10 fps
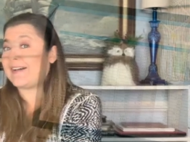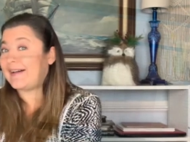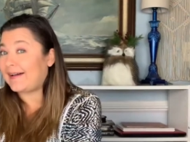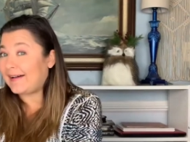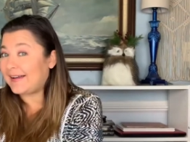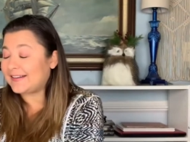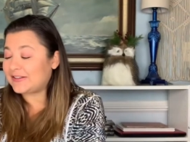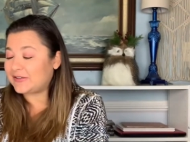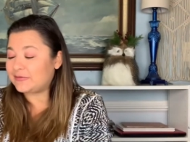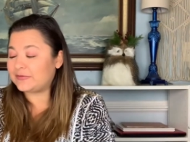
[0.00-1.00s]
kind
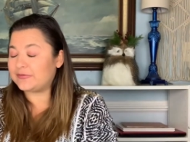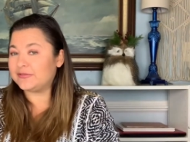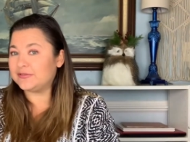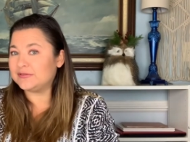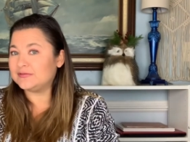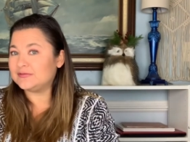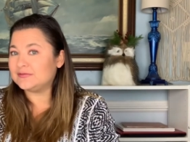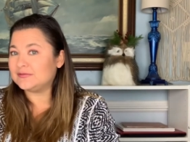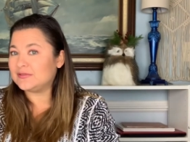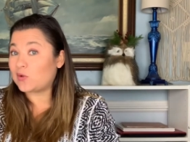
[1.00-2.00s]
of
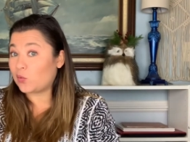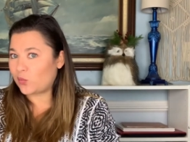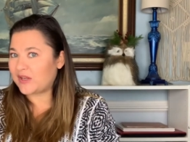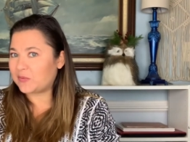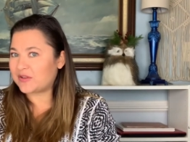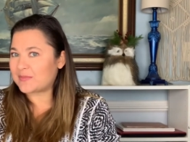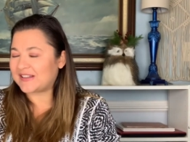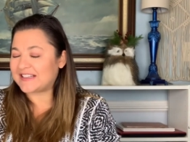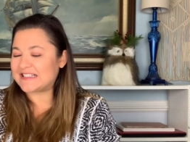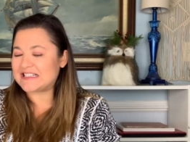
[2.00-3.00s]
went with my
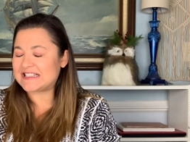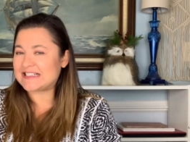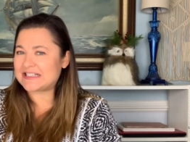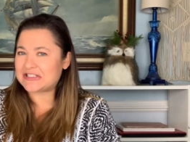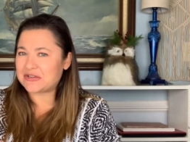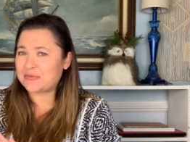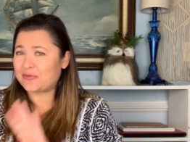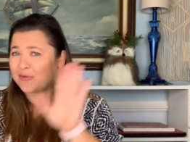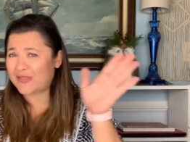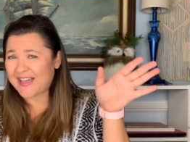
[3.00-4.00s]
list system
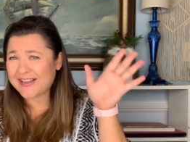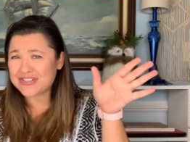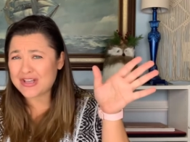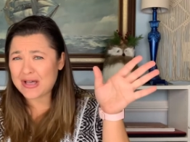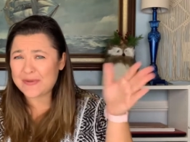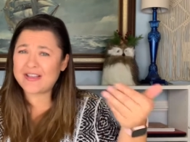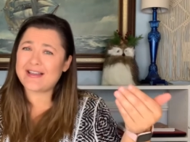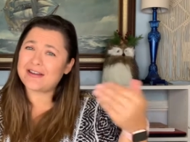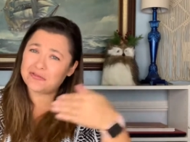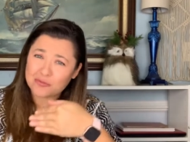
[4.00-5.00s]
for that job and
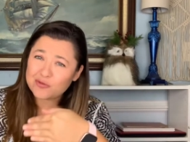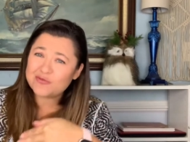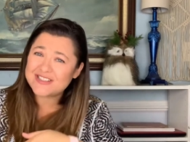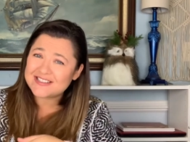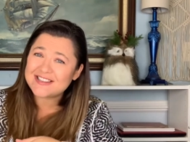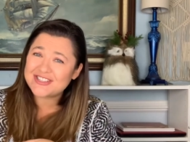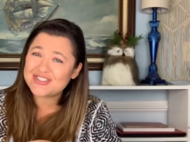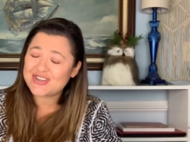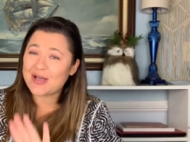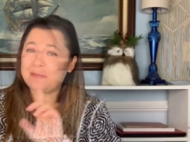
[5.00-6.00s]
kind of moved it to this
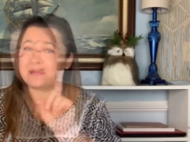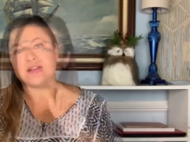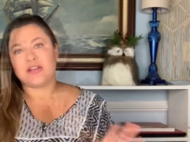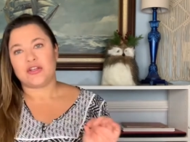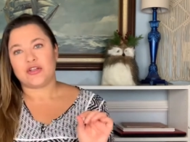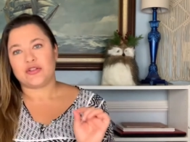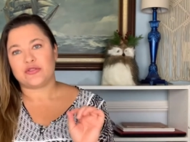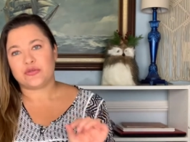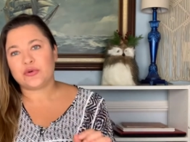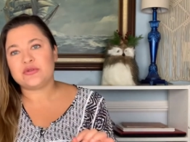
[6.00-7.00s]
job.
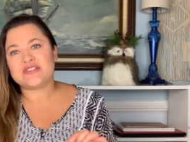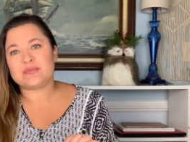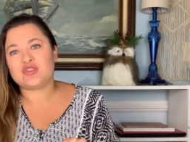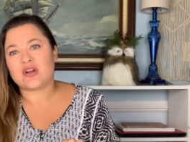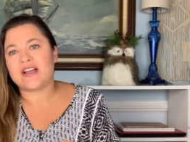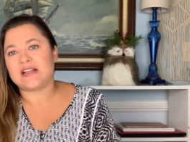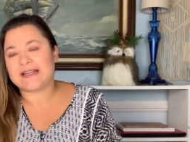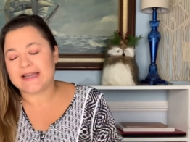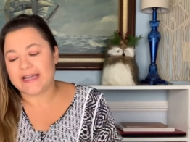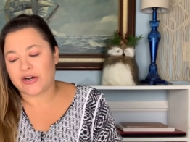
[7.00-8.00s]
Through some trial
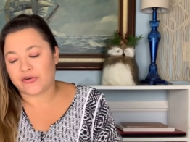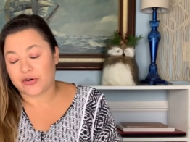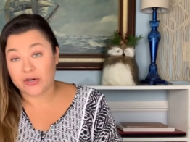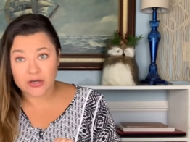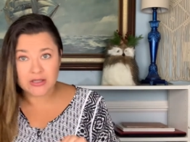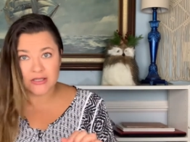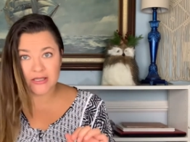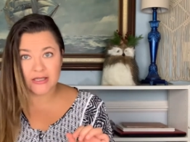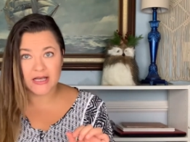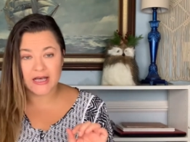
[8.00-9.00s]
and error,
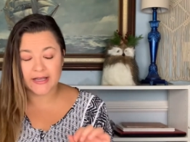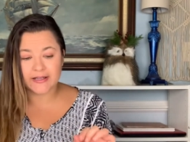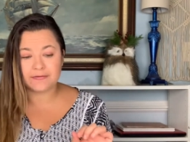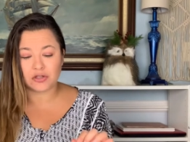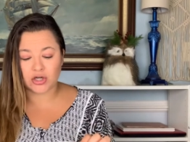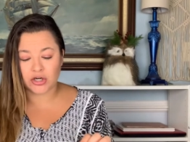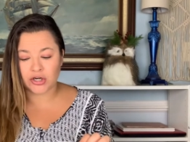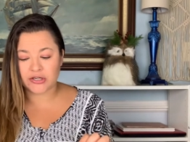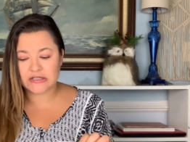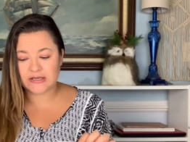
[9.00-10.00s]
I have learned